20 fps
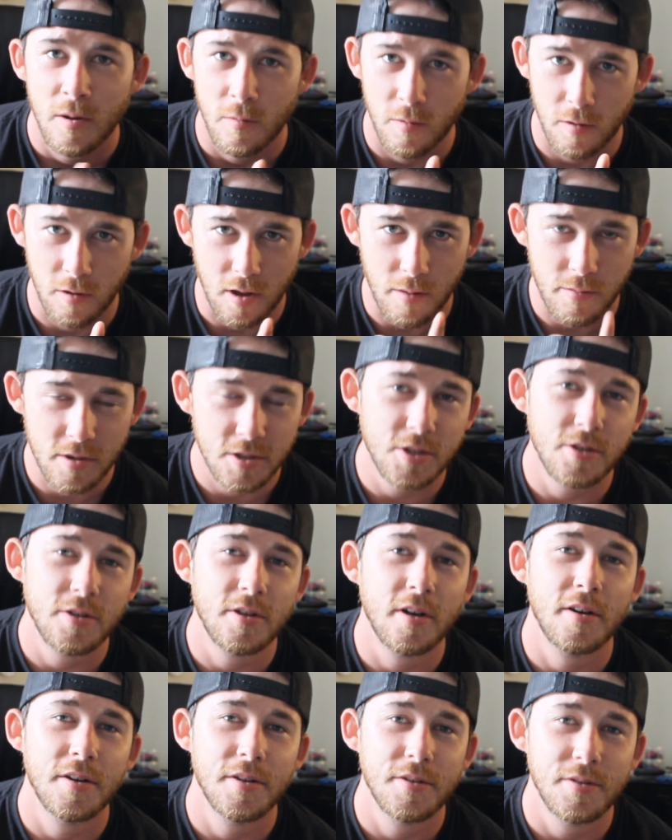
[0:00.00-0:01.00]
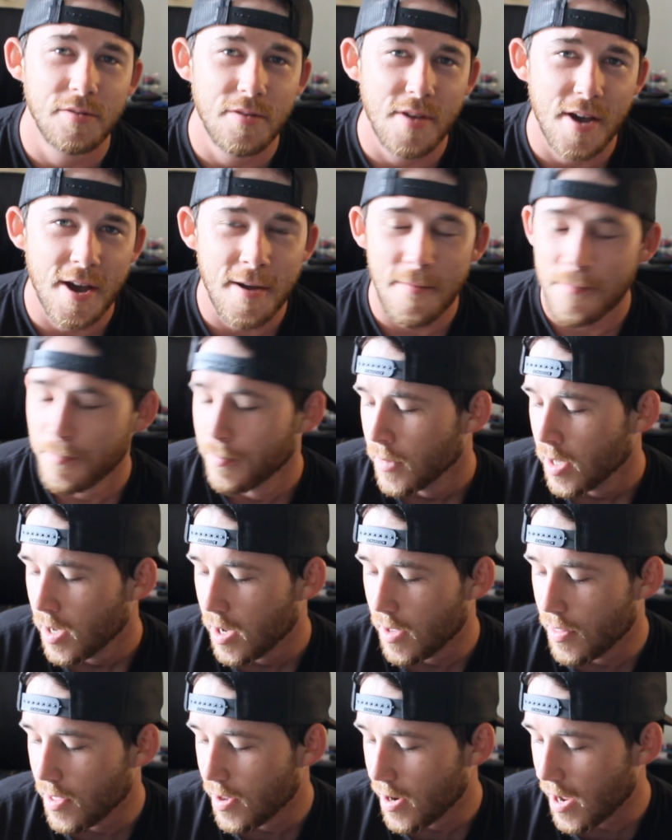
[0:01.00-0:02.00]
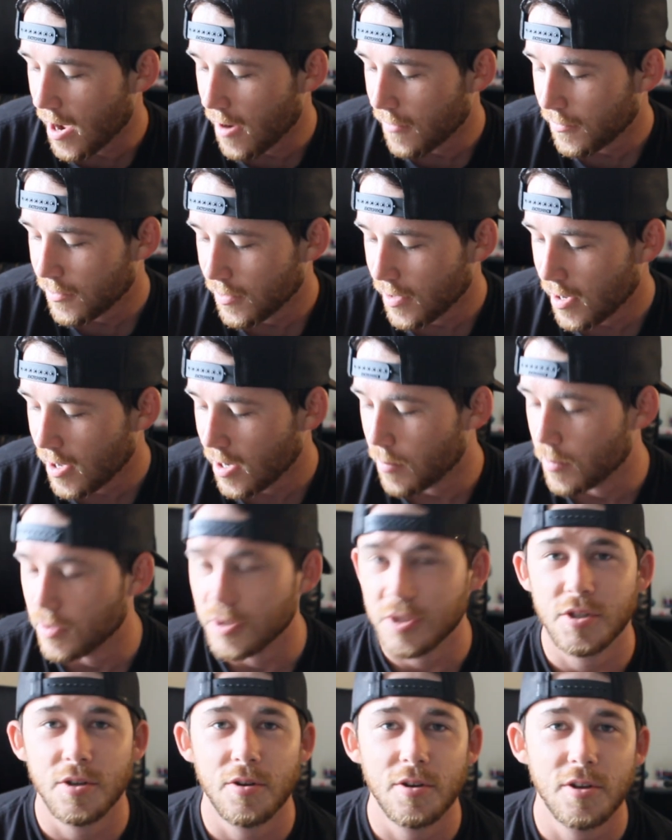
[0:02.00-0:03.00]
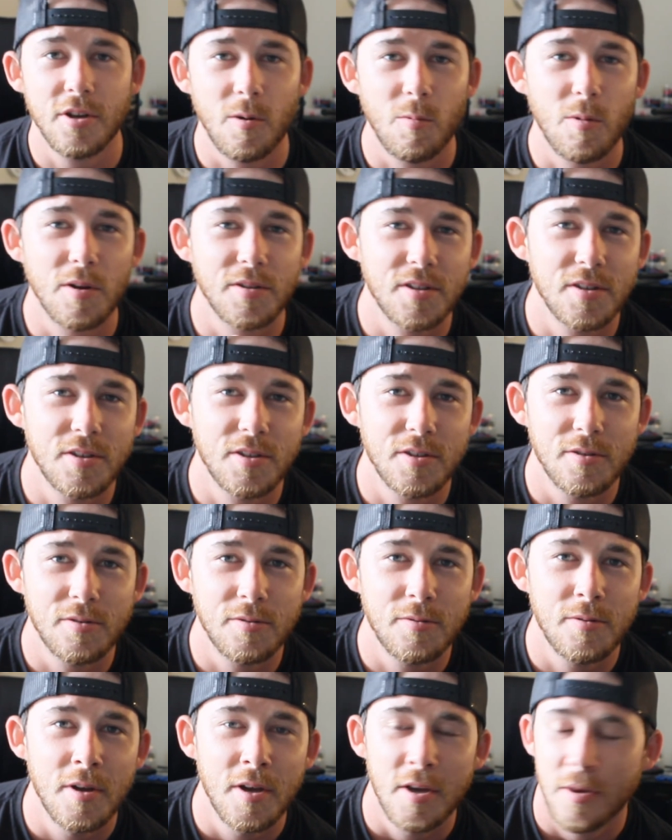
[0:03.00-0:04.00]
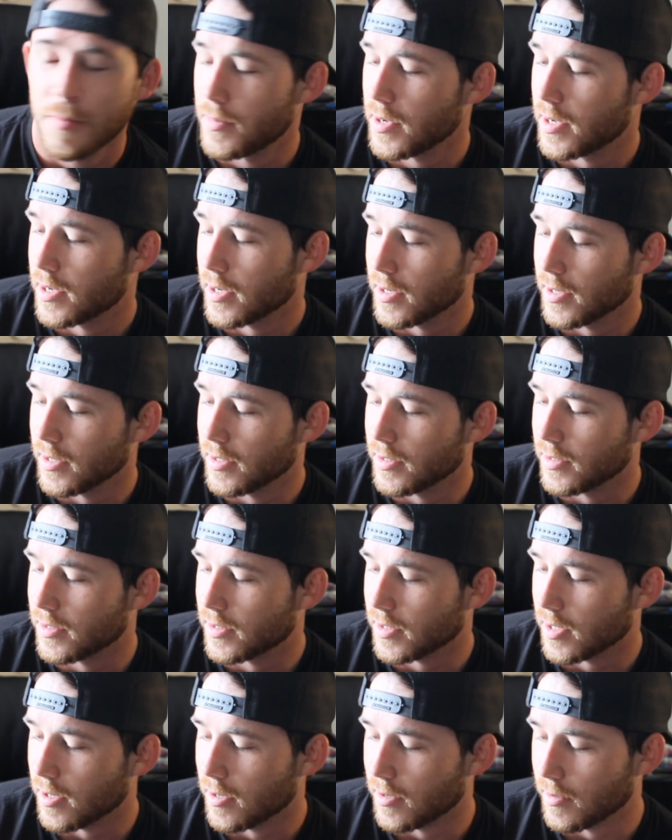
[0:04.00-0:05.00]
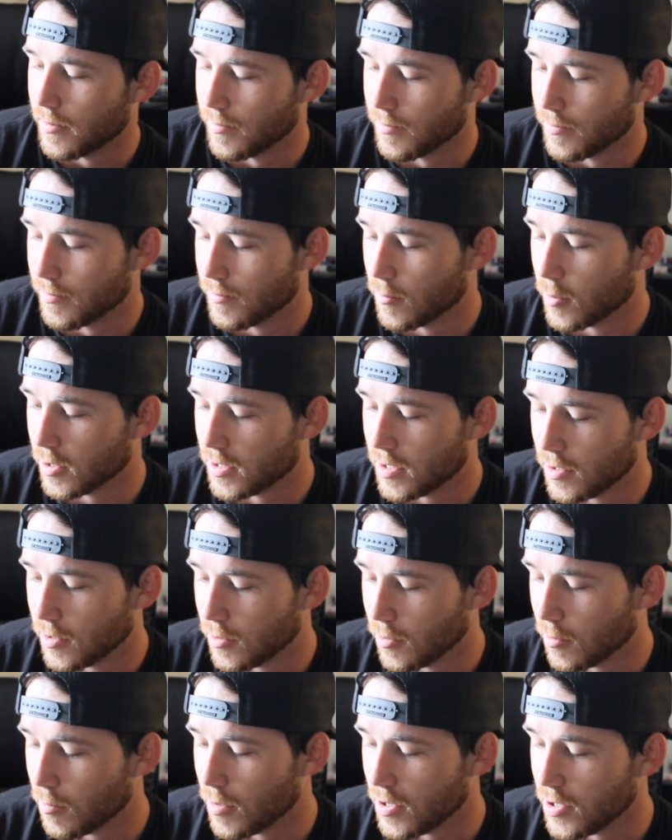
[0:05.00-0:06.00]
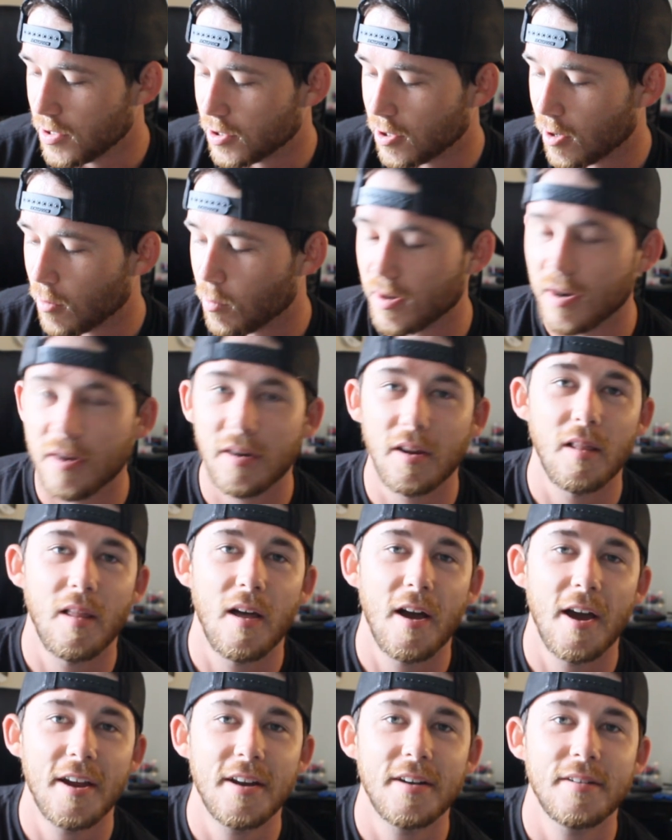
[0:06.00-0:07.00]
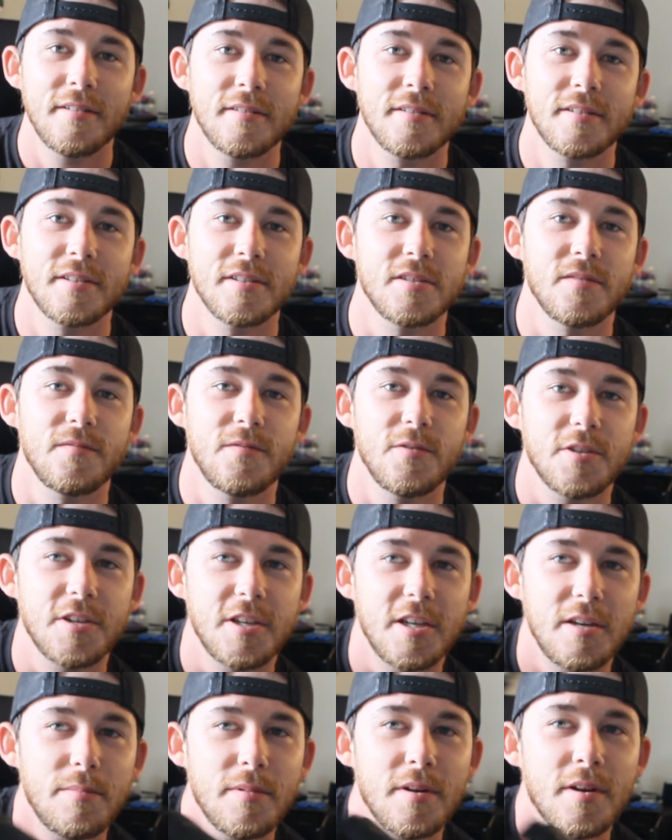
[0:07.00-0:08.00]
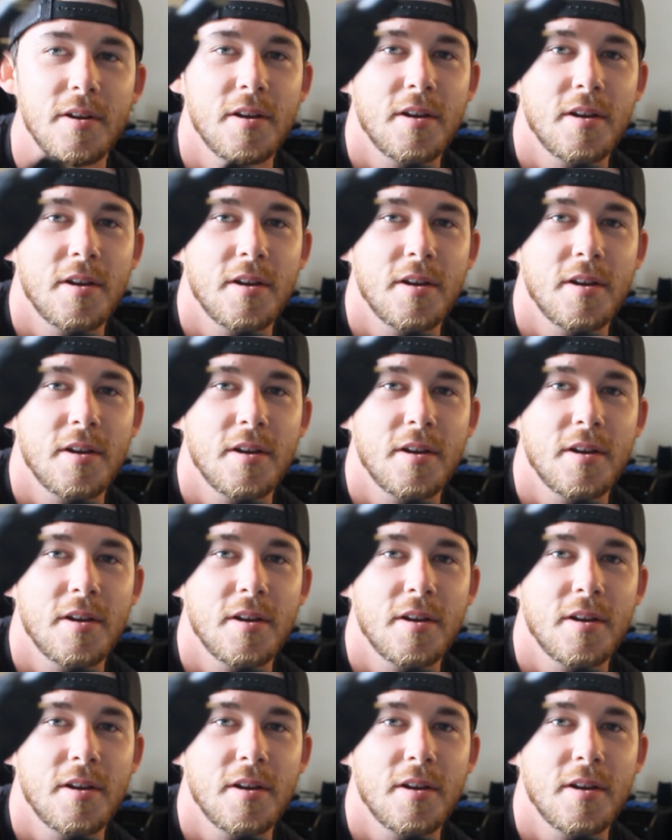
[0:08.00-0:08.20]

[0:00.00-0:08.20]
Well, I'm going to show you all how to do that, and then after that, I'm going to show you all what to do, because what to do when you start running out of line, because if you keep